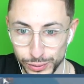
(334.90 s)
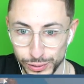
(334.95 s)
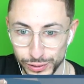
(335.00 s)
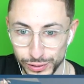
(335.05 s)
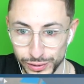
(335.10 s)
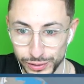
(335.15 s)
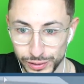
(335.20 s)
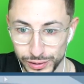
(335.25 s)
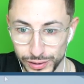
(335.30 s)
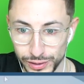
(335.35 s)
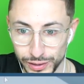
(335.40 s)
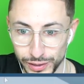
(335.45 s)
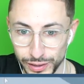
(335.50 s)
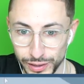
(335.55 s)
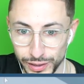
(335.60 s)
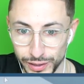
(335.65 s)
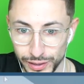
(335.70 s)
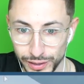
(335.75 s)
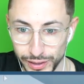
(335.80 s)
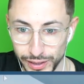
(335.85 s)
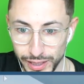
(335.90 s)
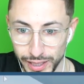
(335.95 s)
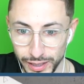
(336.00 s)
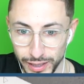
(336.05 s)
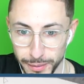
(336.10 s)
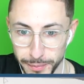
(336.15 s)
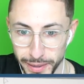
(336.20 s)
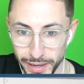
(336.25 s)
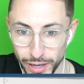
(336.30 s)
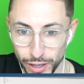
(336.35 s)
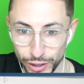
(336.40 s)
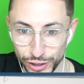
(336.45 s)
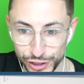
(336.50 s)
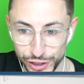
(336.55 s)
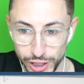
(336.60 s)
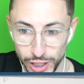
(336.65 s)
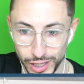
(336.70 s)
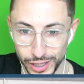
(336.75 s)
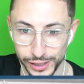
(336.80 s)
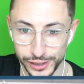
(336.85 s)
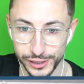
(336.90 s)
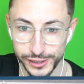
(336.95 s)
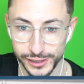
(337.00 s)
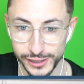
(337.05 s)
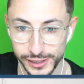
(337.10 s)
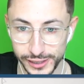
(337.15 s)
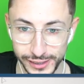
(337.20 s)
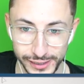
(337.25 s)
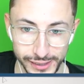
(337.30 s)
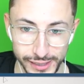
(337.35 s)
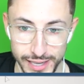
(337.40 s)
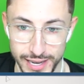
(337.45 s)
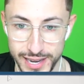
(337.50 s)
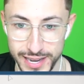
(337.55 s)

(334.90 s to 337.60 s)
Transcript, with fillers: loose. Kill him at all costs.